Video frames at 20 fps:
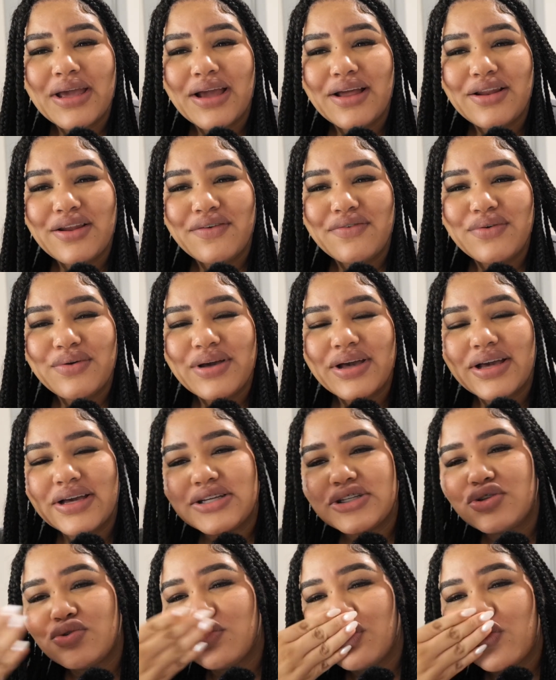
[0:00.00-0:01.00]
I love you
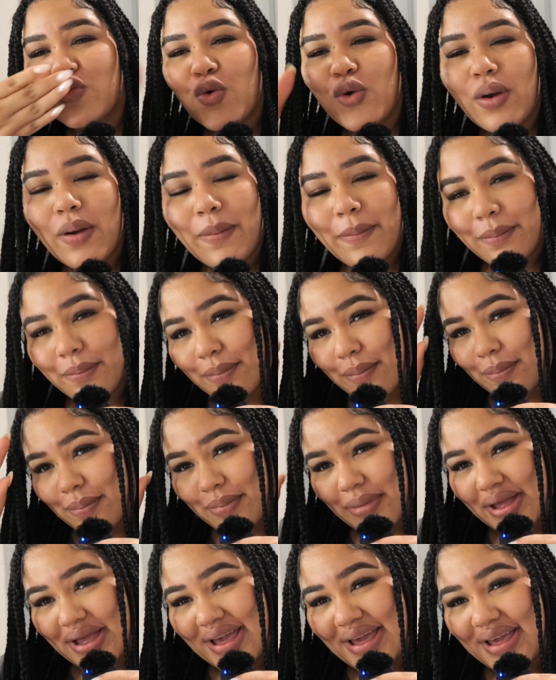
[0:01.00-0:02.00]
guys.
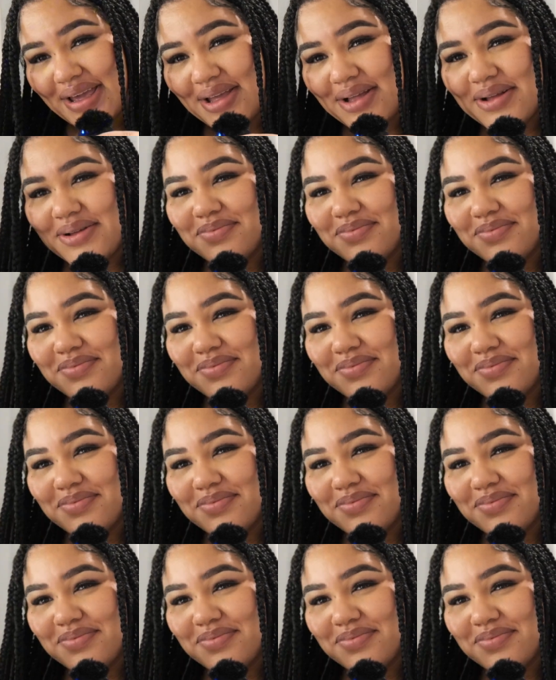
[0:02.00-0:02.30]
Bye.